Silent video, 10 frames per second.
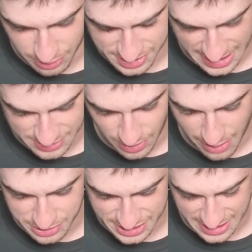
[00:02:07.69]
That's what I
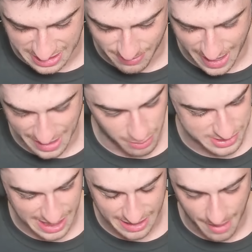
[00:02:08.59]
was thinking, man. I
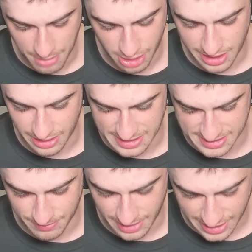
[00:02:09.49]
was like, I'm not going to let
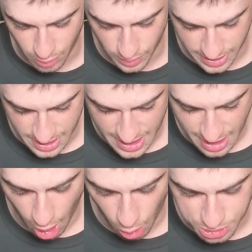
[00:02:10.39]
some liquid
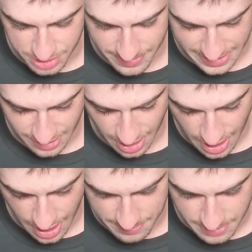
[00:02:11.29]
alter me.
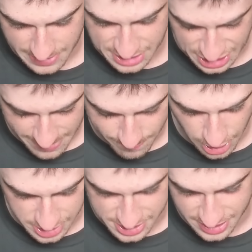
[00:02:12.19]
I'm going to be the same
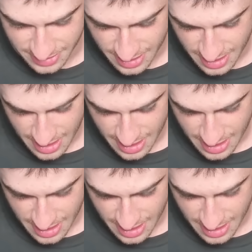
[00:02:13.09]
person.